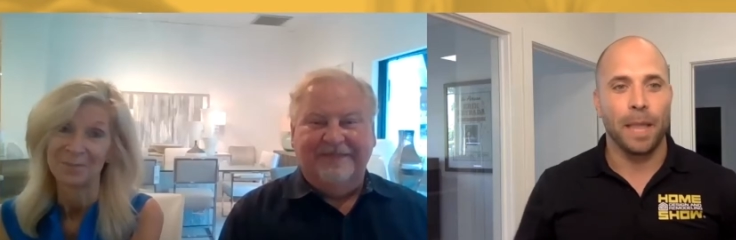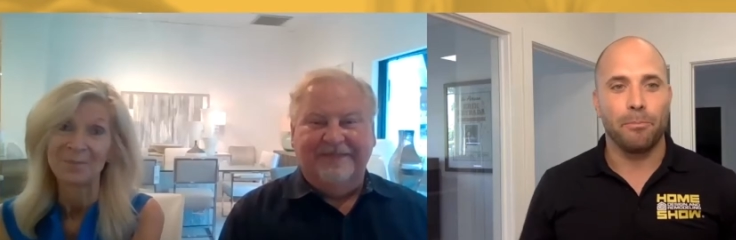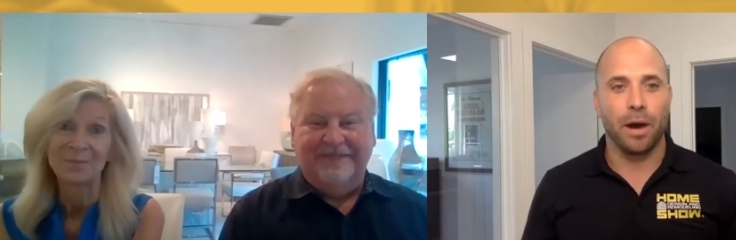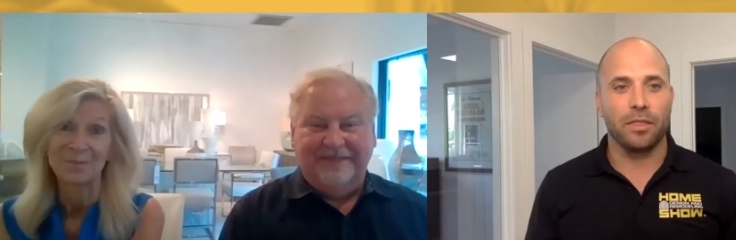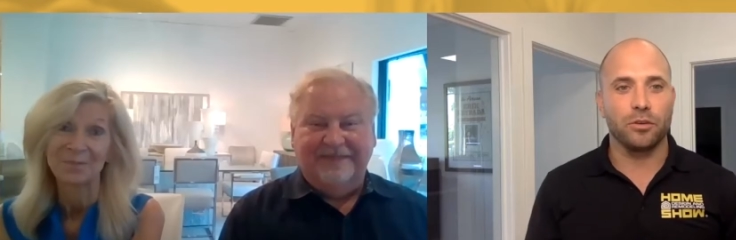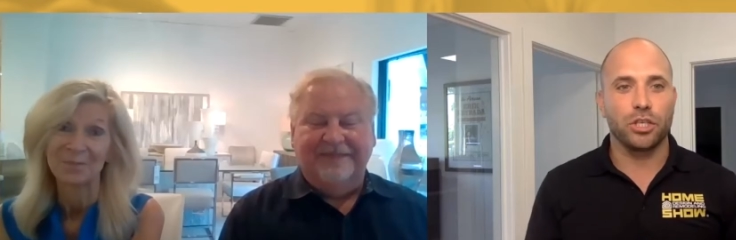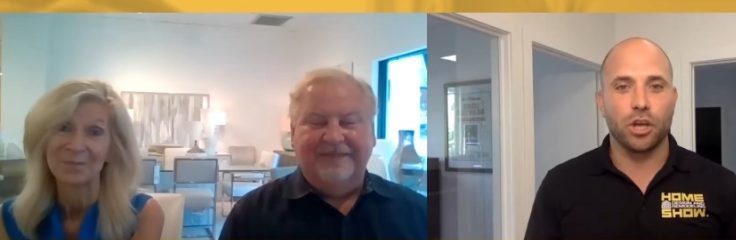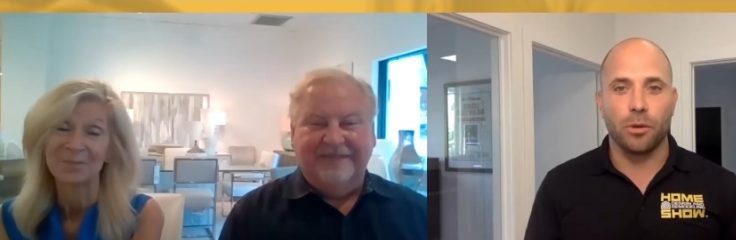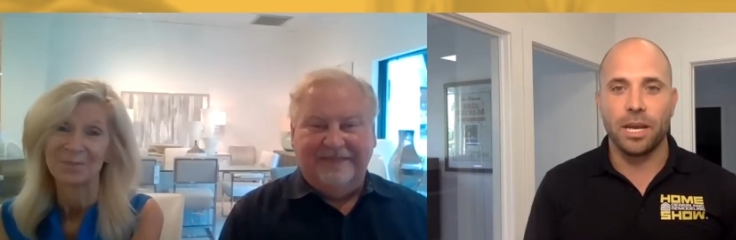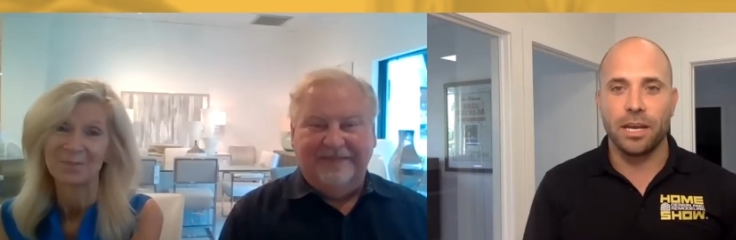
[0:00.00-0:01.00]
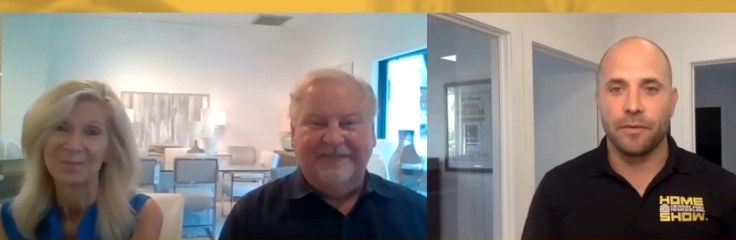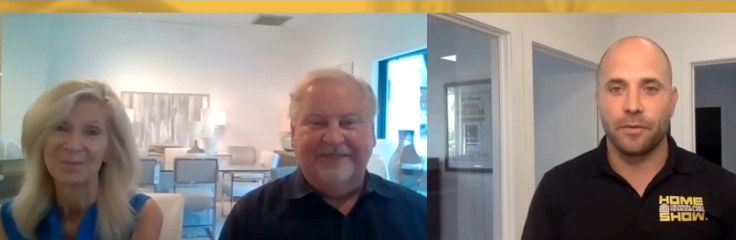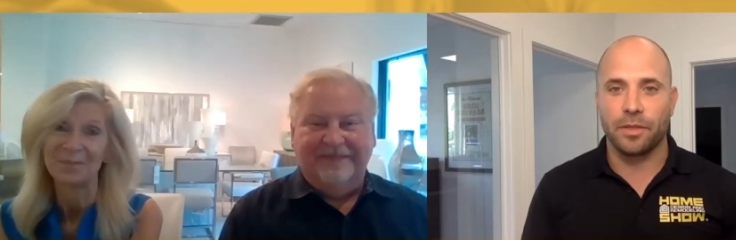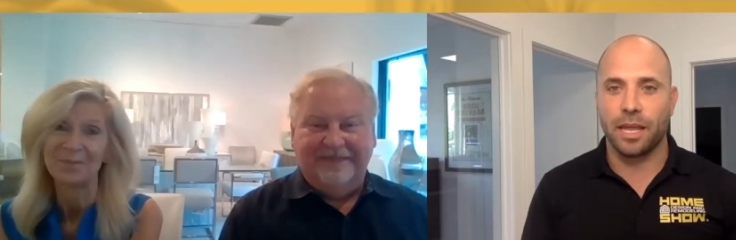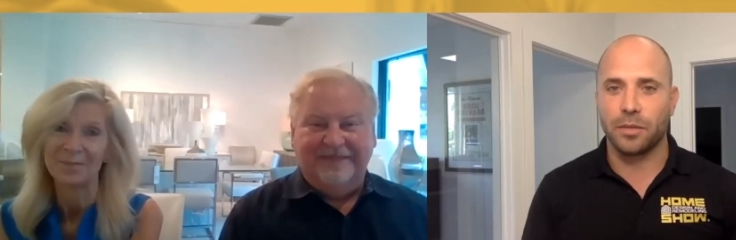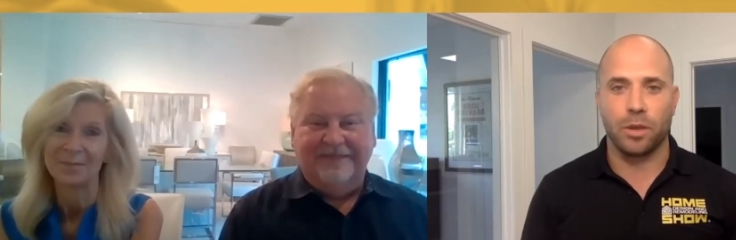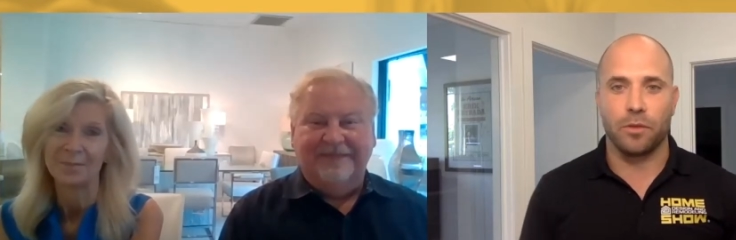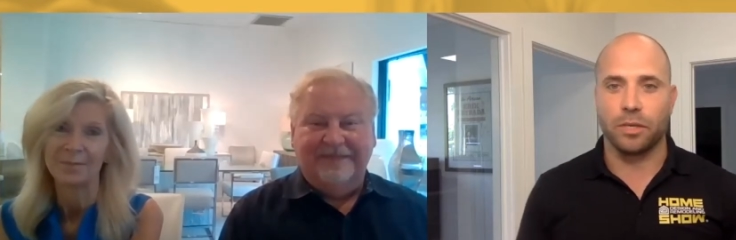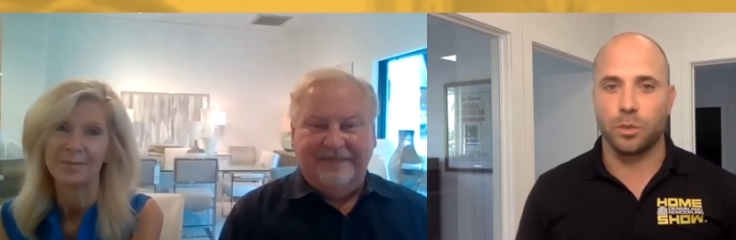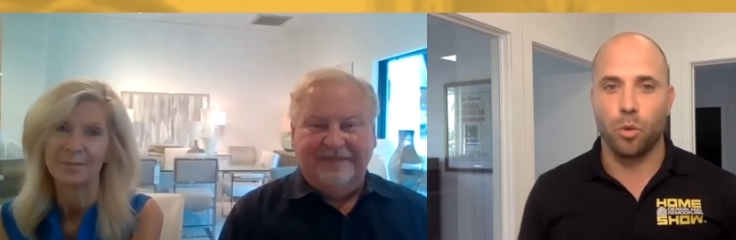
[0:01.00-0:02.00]
Speaker 1: But there's so many different things,
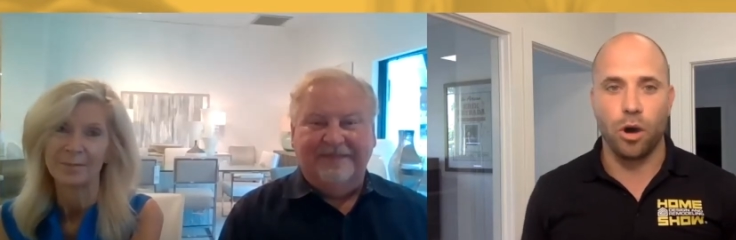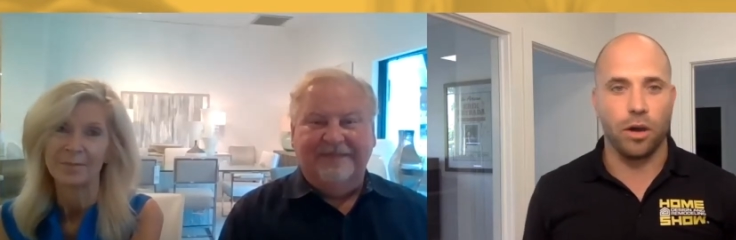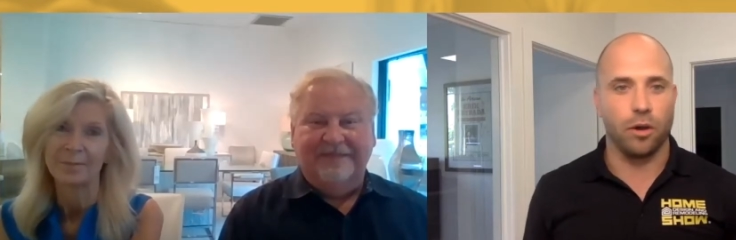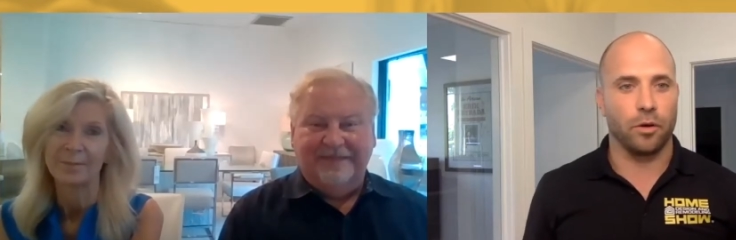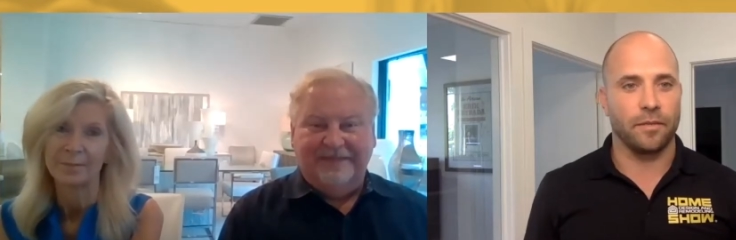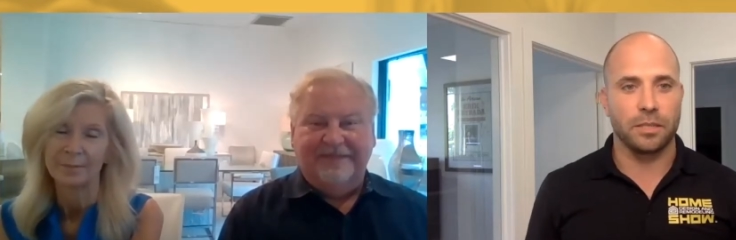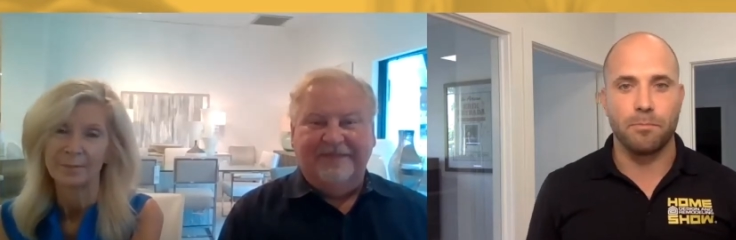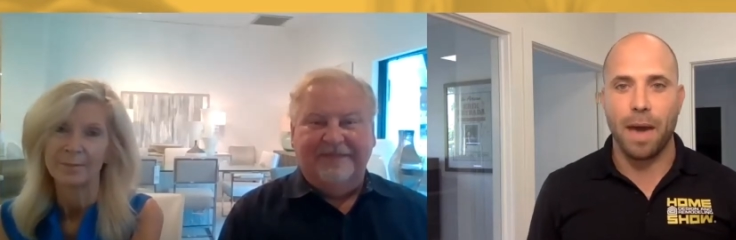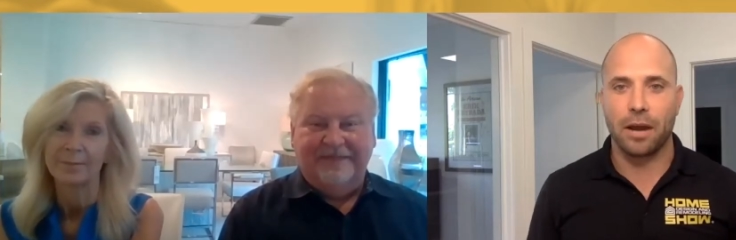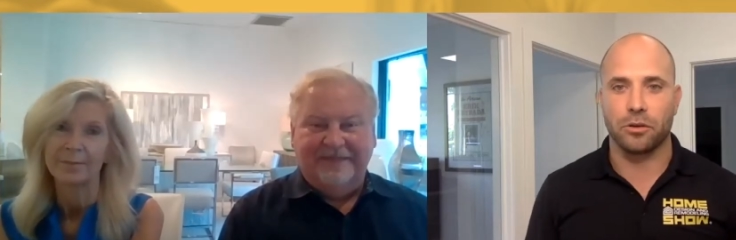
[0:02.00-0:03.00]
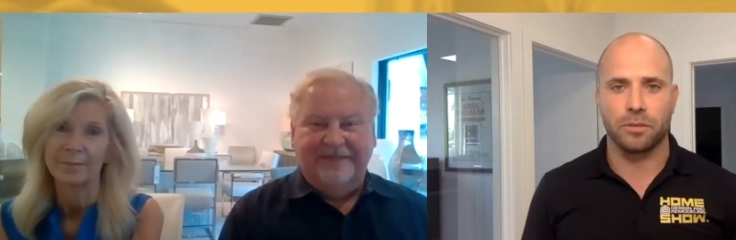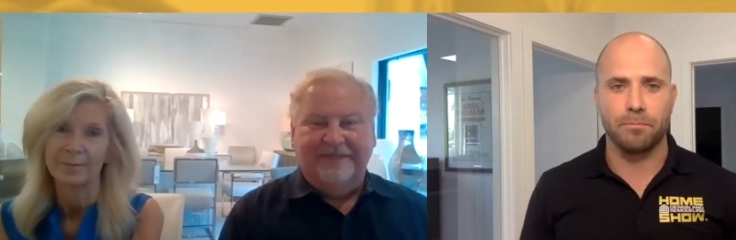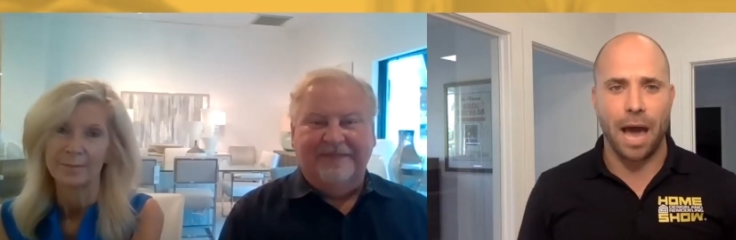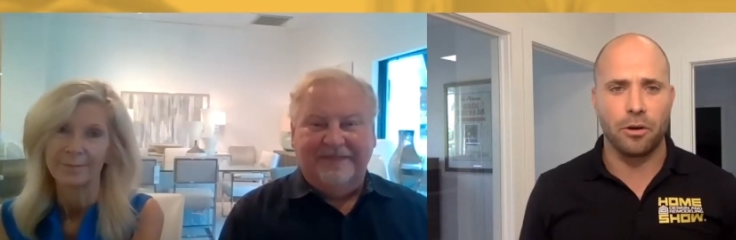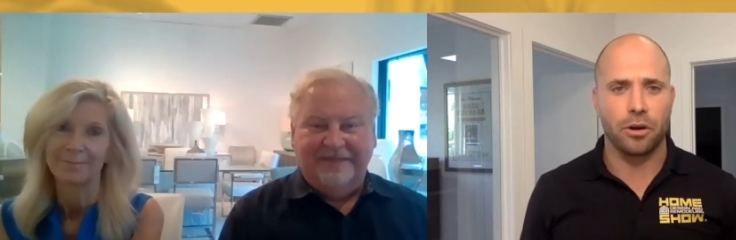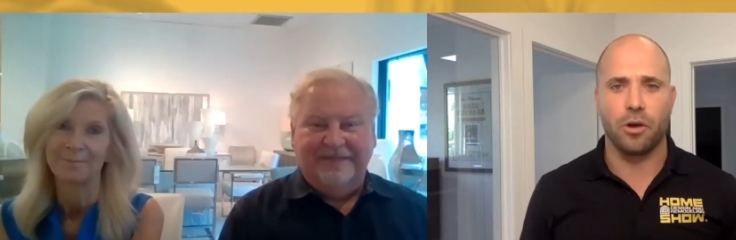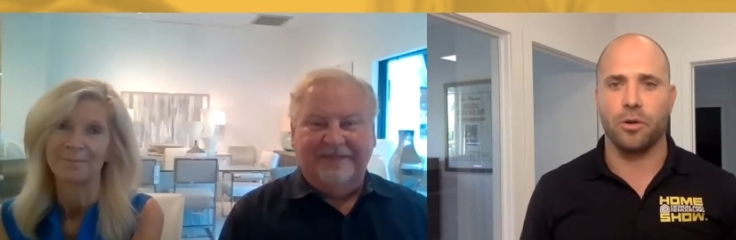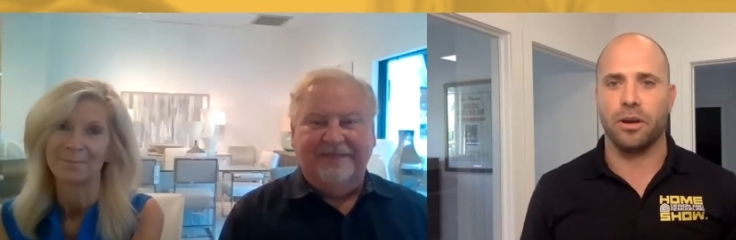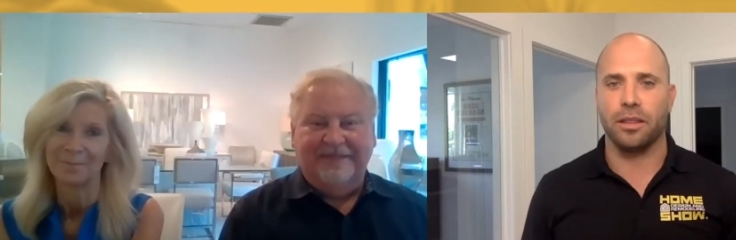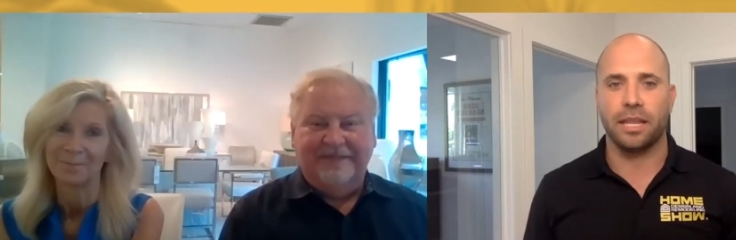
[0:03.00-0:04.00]
whether it's wood or if it's metals and powder
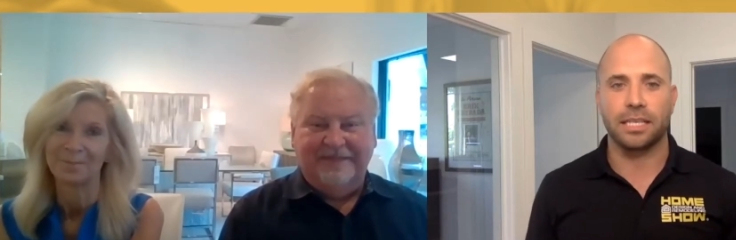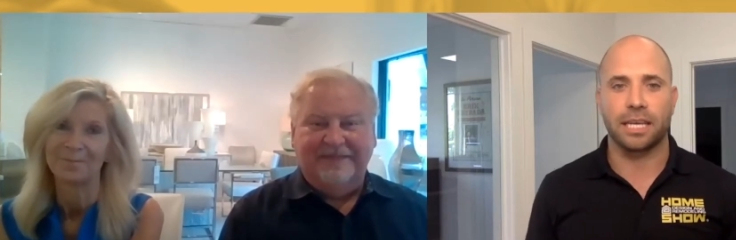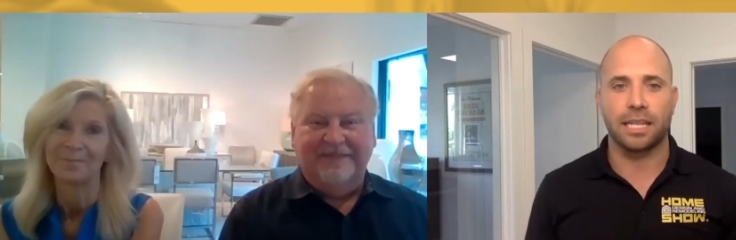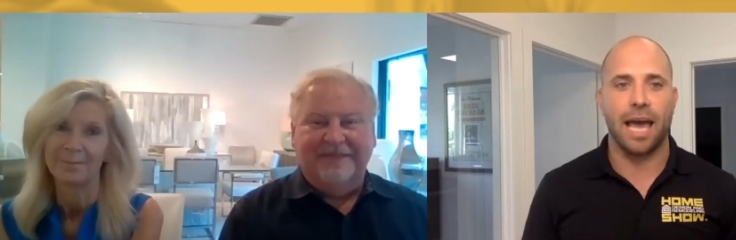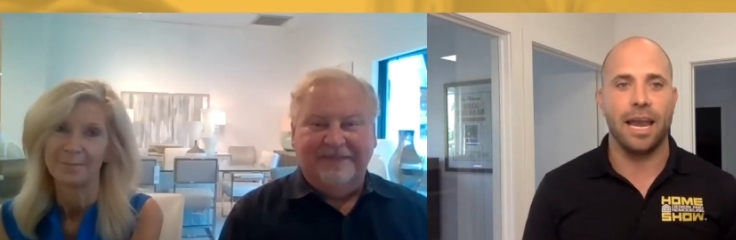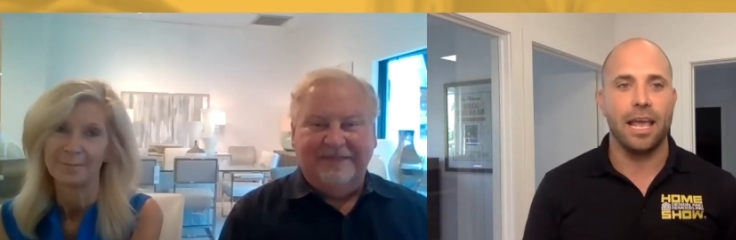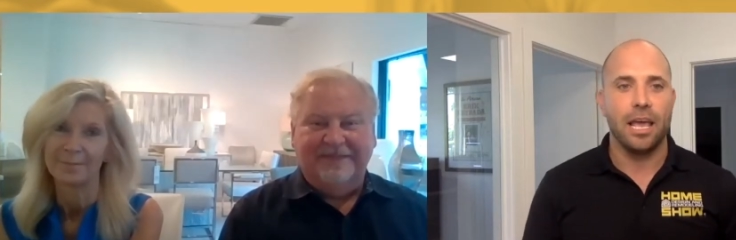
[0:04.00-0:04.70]
coated and things like that.